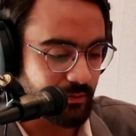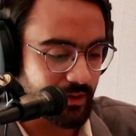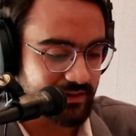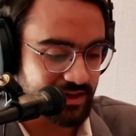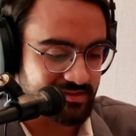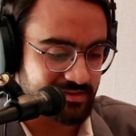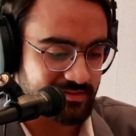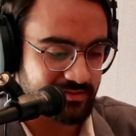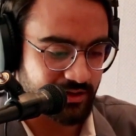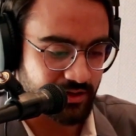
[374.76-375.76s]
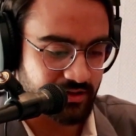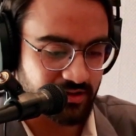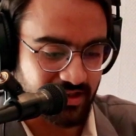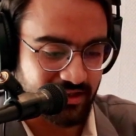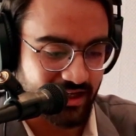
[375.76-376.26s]
With this, you know,
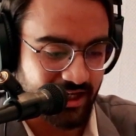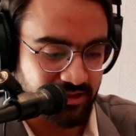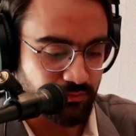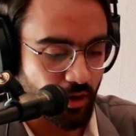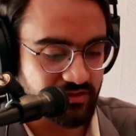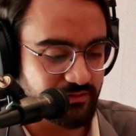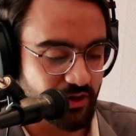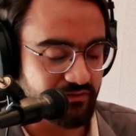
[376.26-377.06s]
this entire atmosphere